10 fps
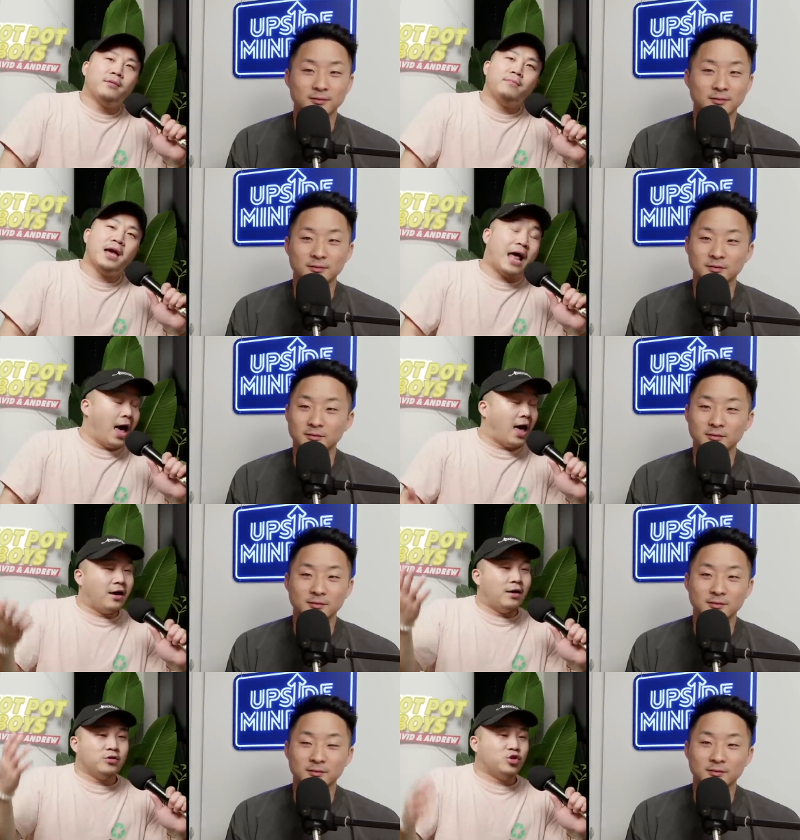Speaker 1: "Man, I,
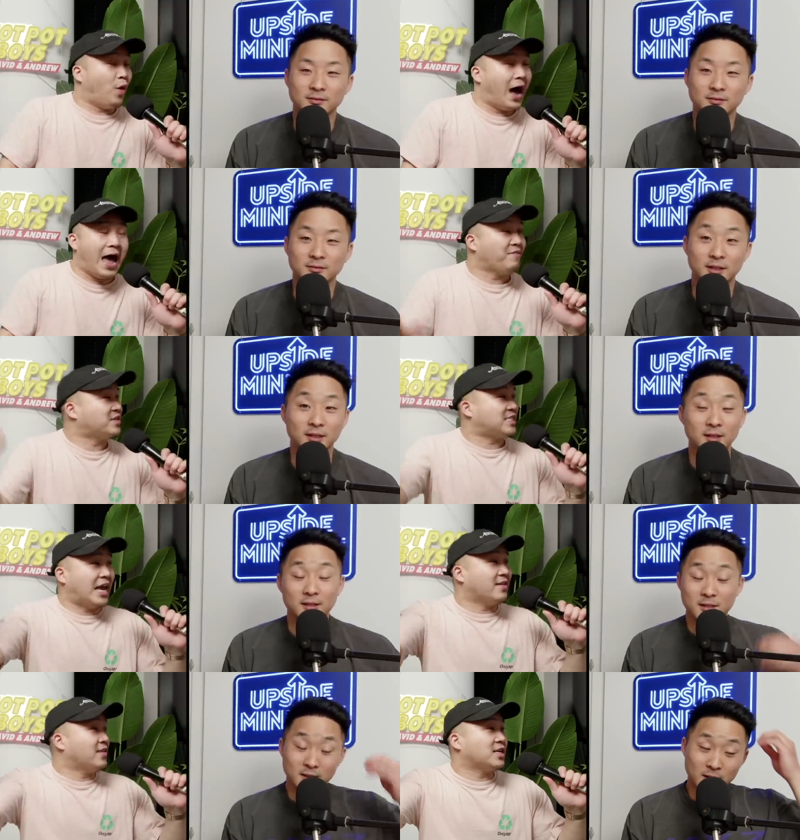do I have a say
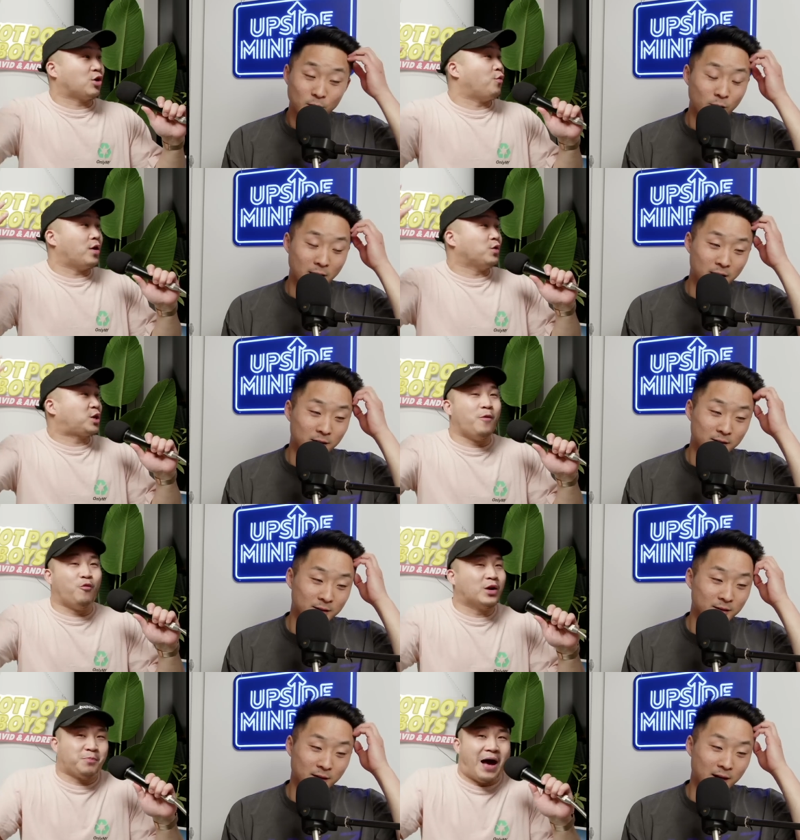in this, or what, well, what's,
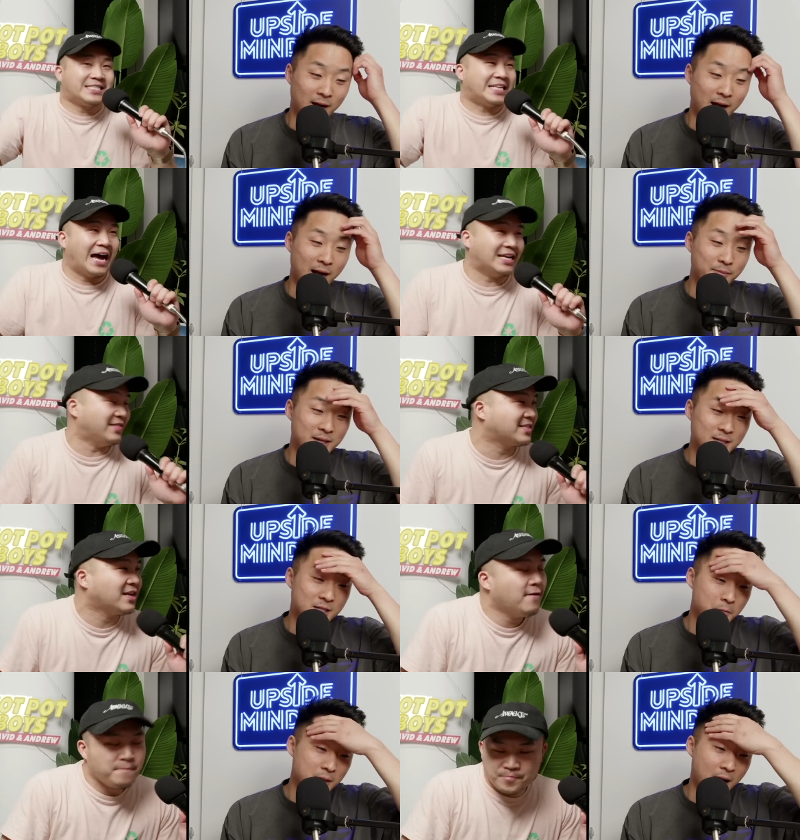what's, my side?" I mean, this?
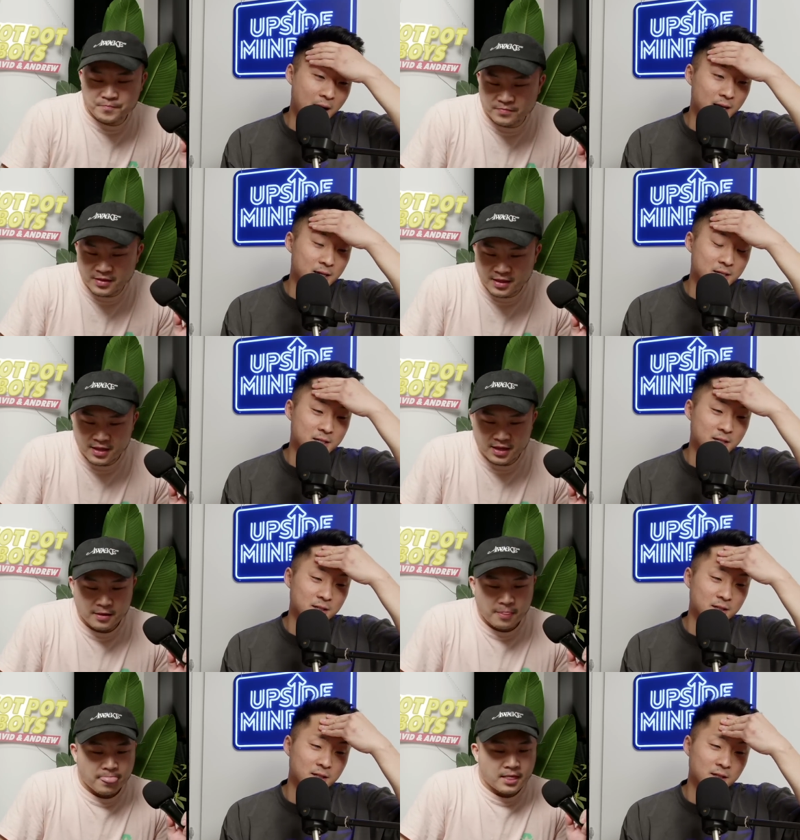to be honest
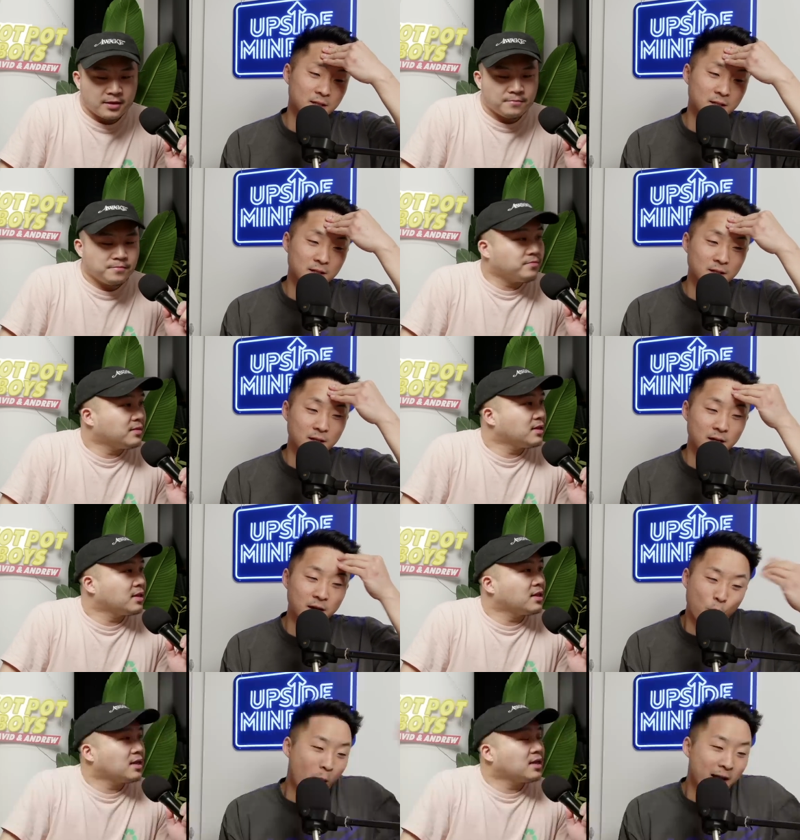
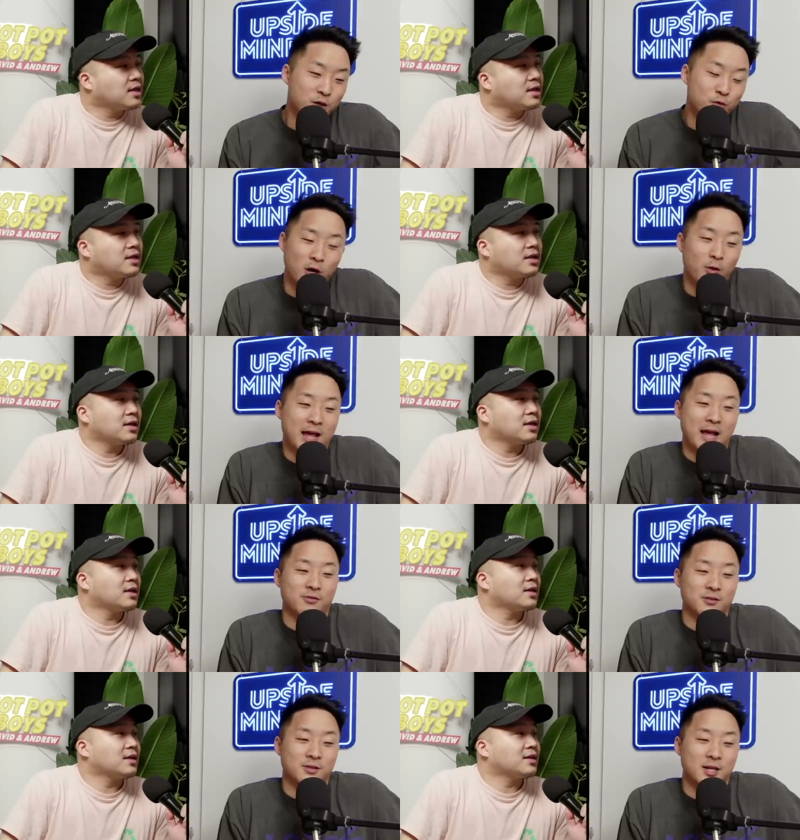
Speaker 2: in a way, you don't
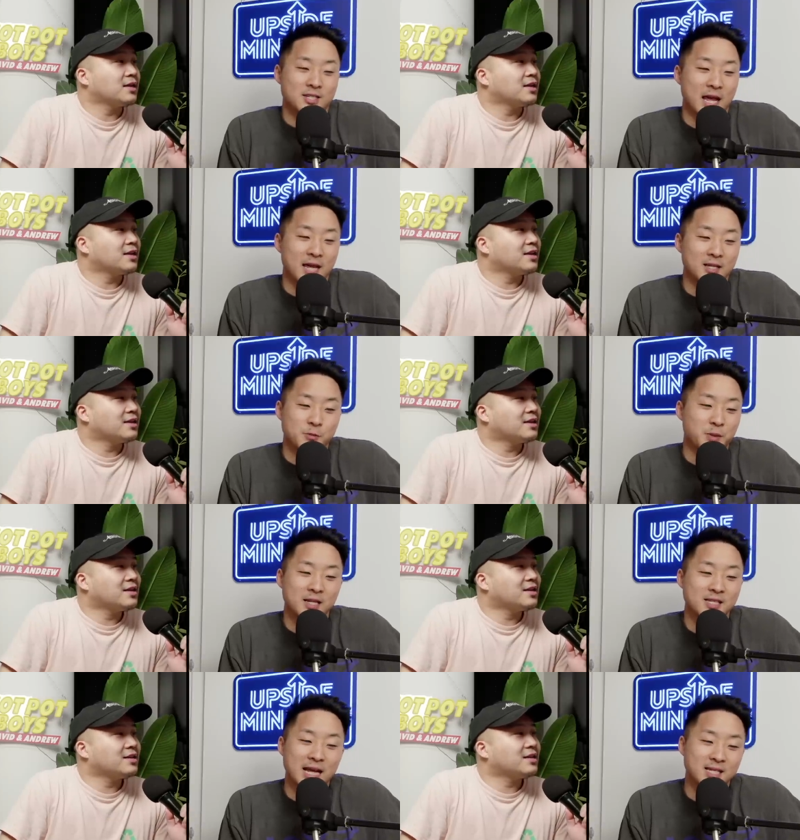have a, a say in this
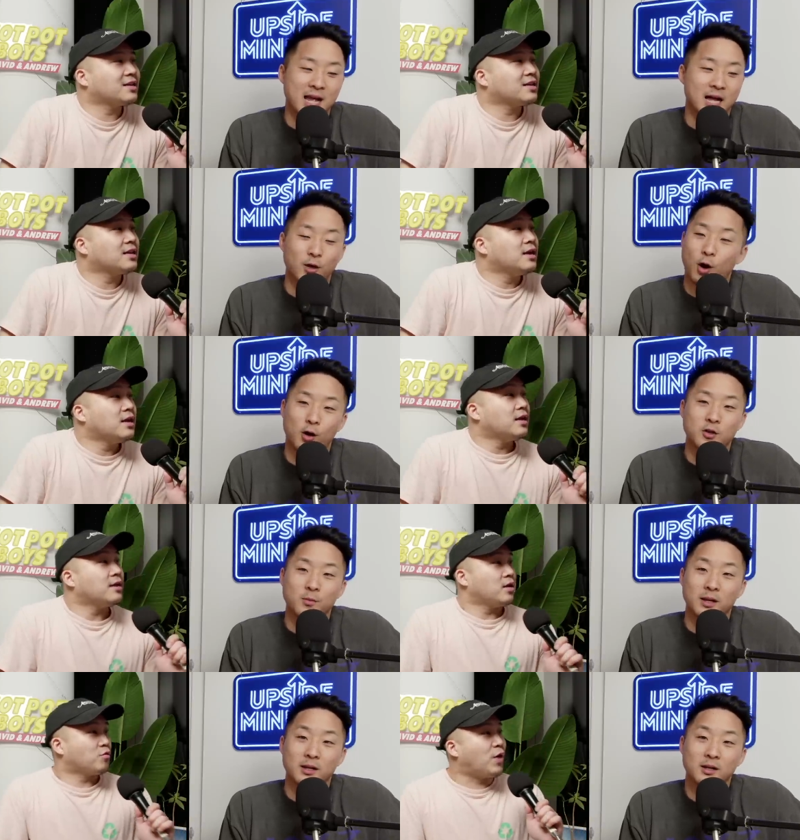because that's not the
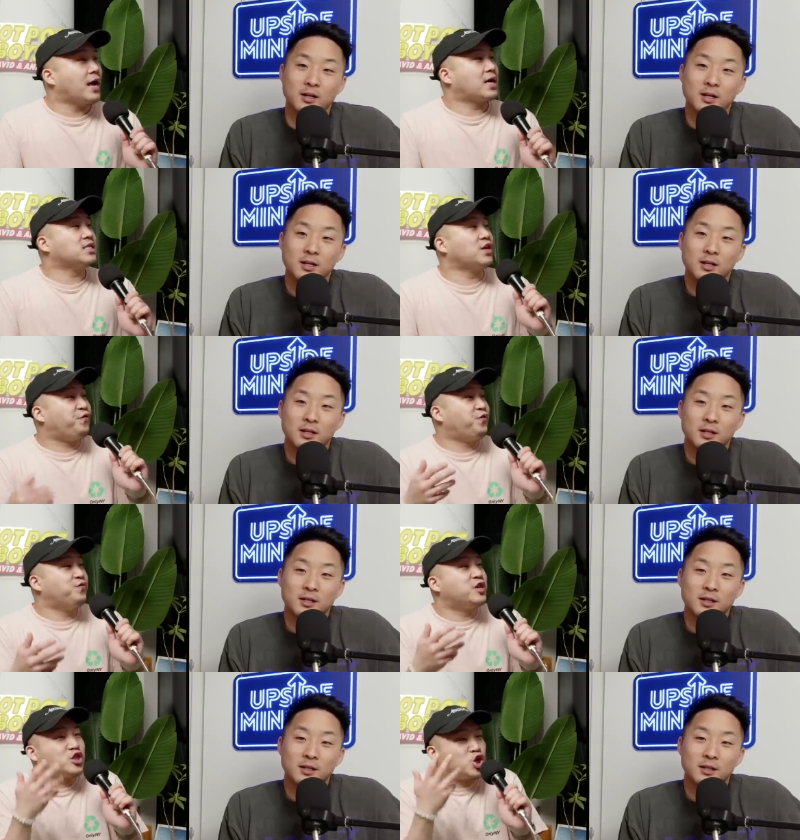argument. Right, because
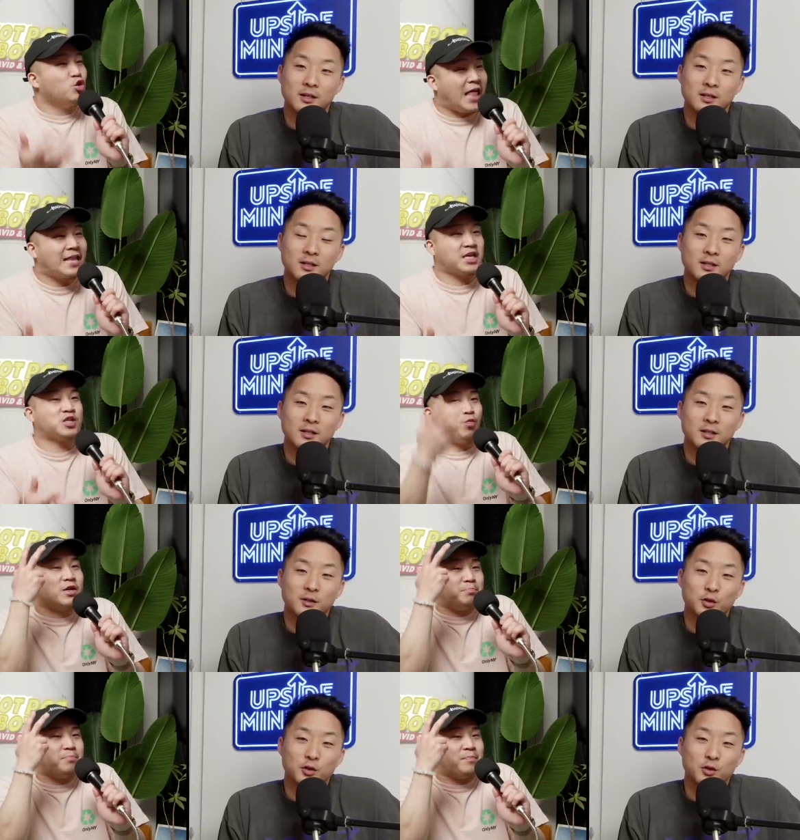the
Speaker 1: the chuletas
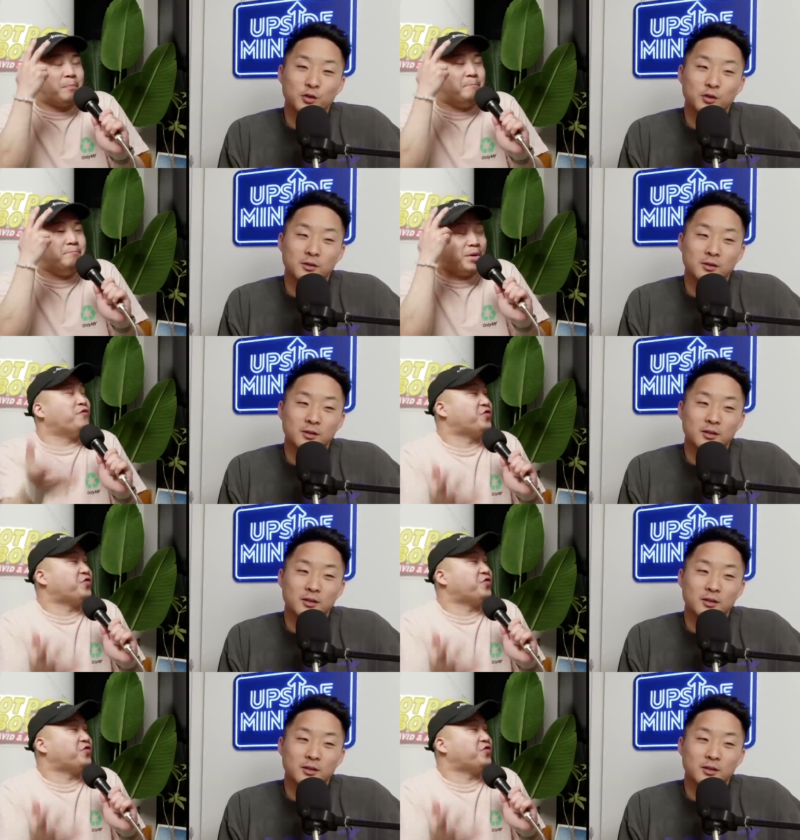was built